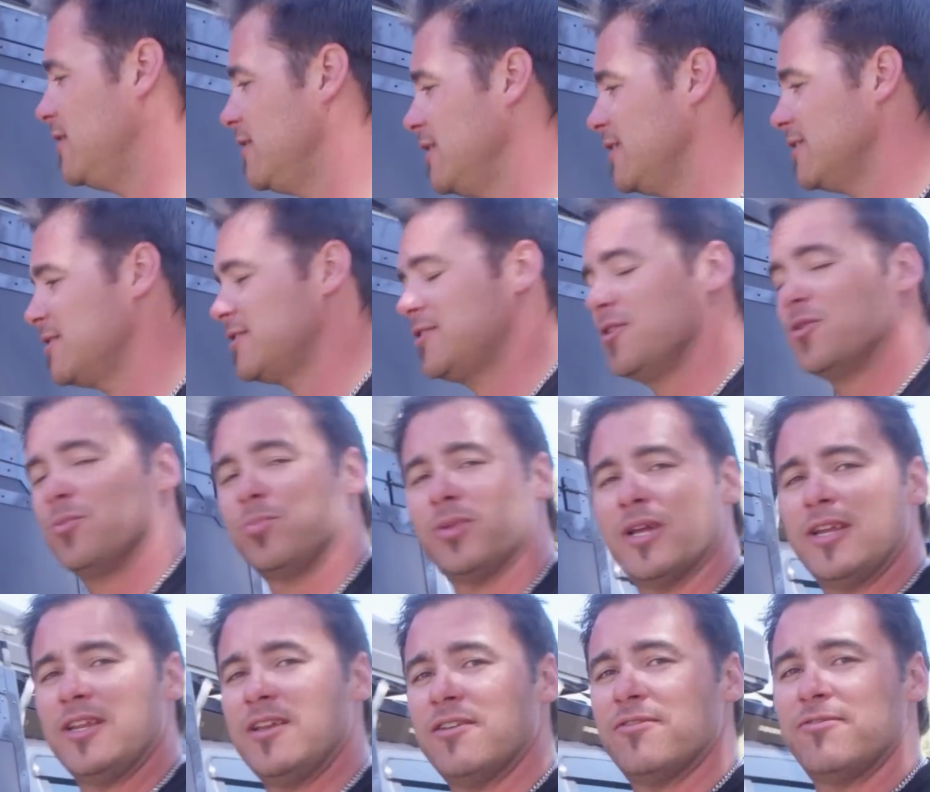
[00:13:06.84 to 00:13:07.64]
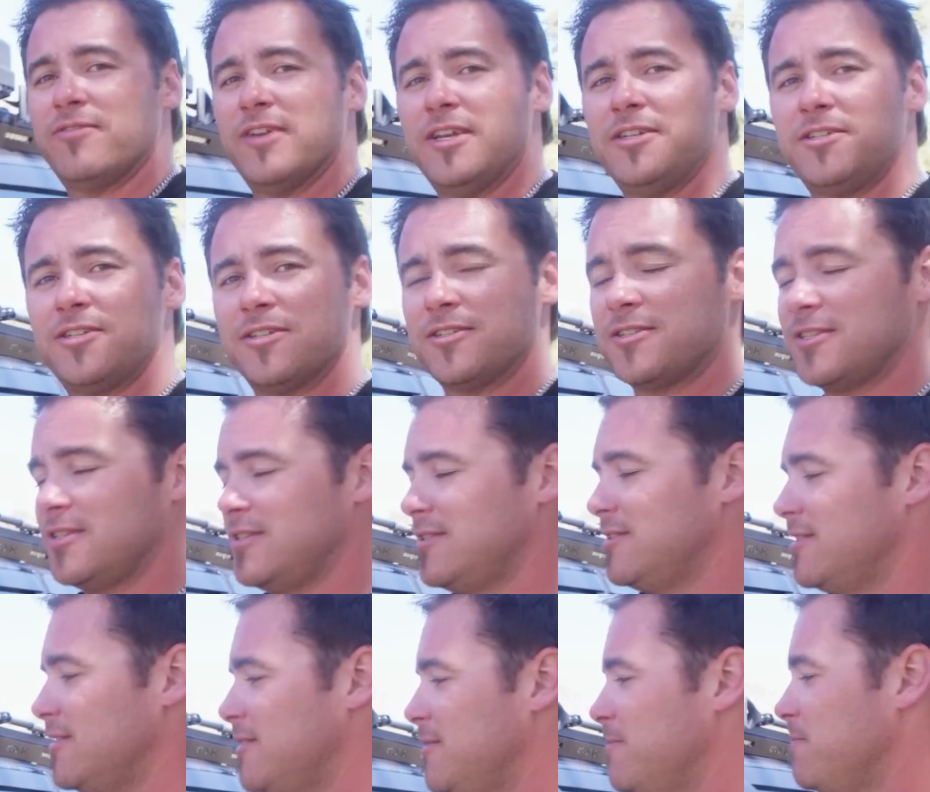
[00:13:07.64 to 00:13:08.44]
There's still plenty of features
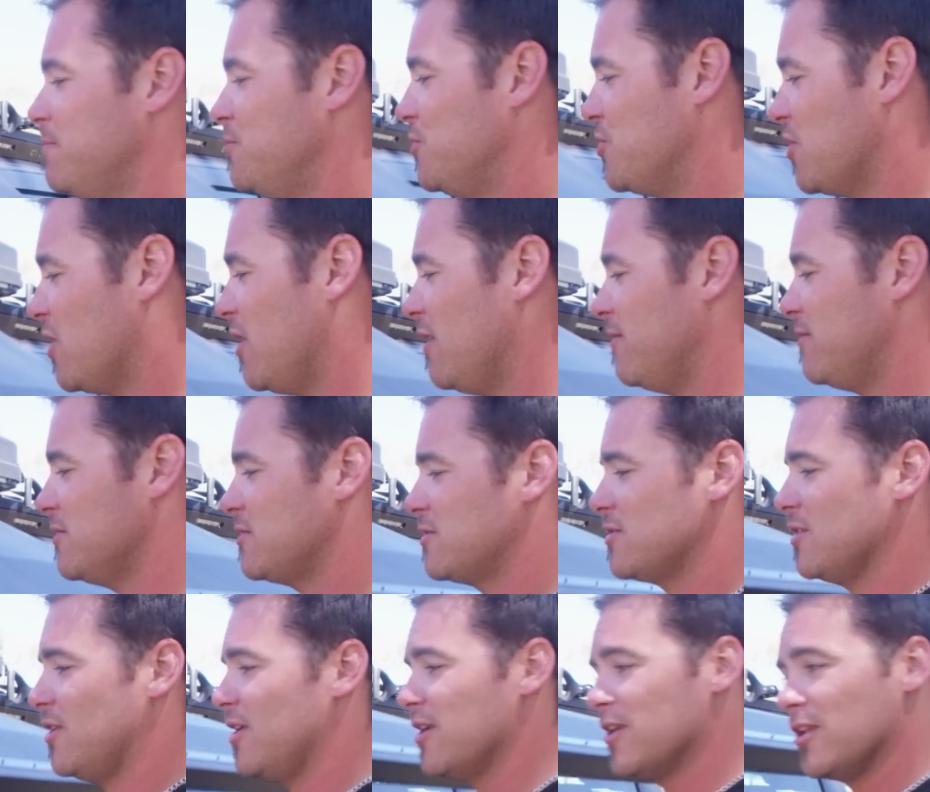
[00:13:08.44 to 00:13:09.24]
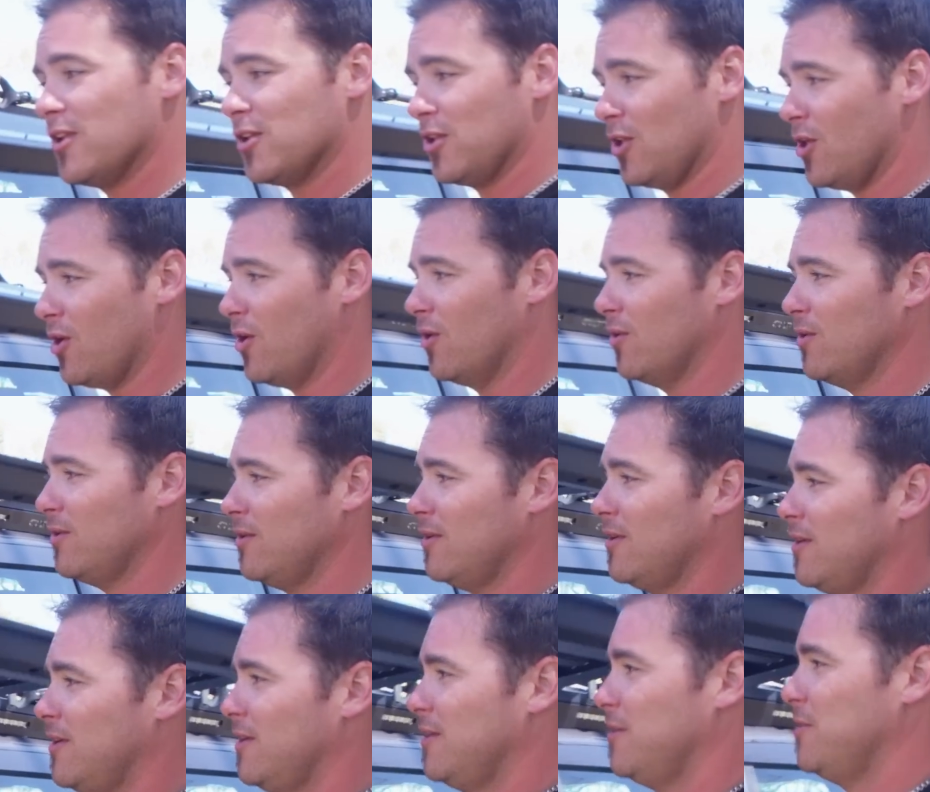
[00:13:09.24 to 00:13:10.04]
in the driver's side along
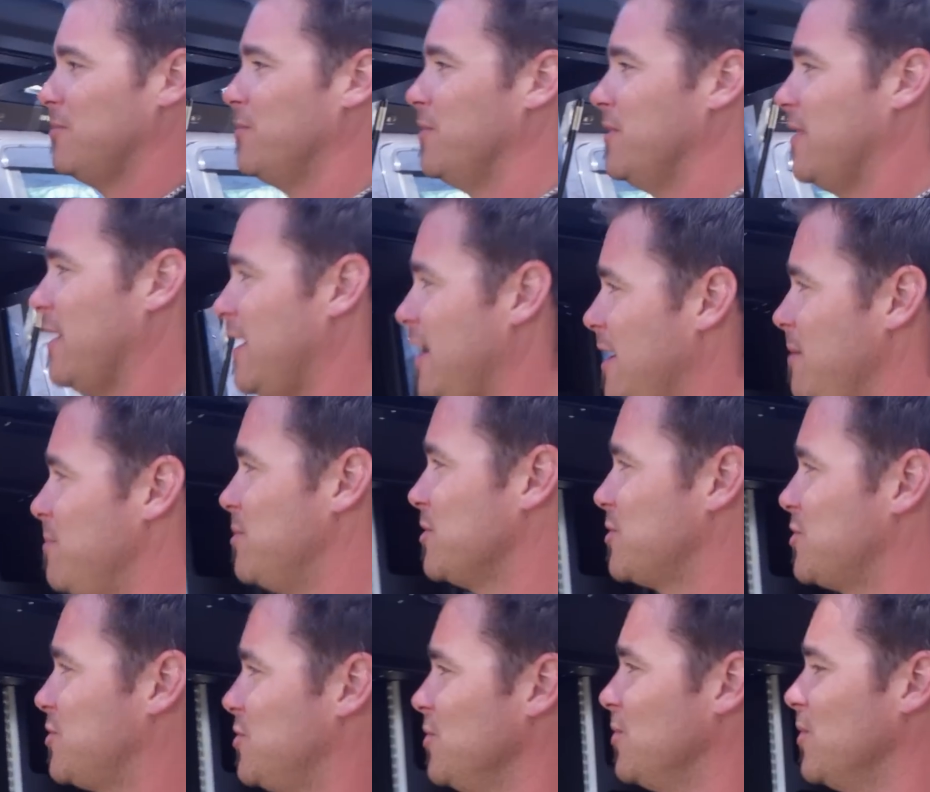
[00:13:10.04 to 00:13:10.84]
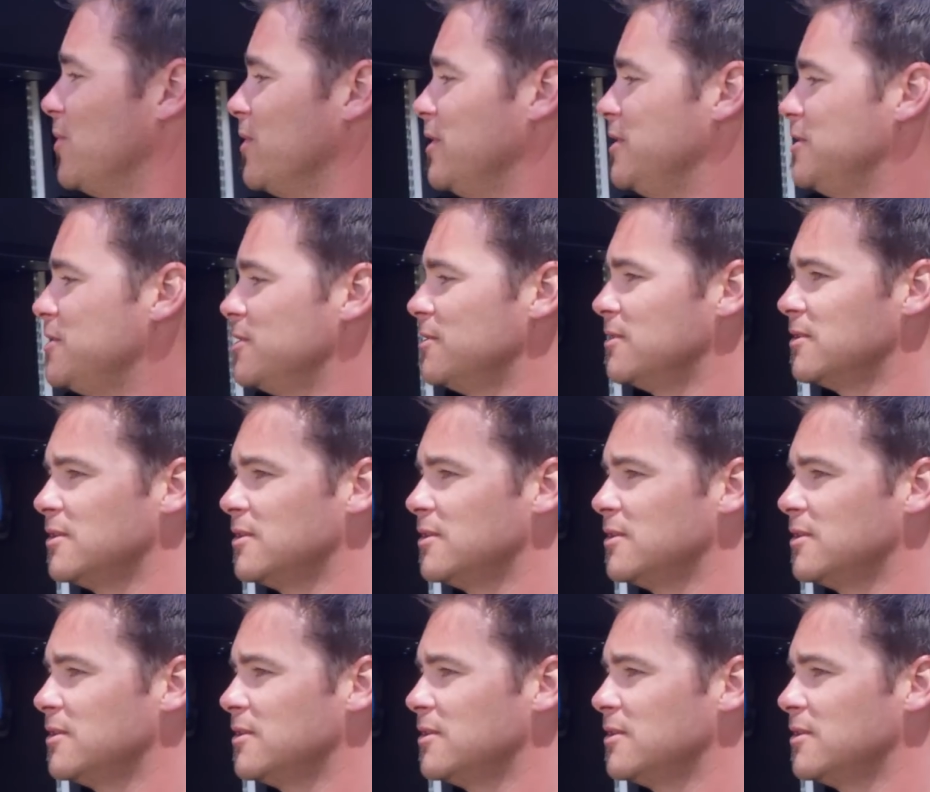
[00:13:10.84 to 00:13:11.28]
with a heap of storage.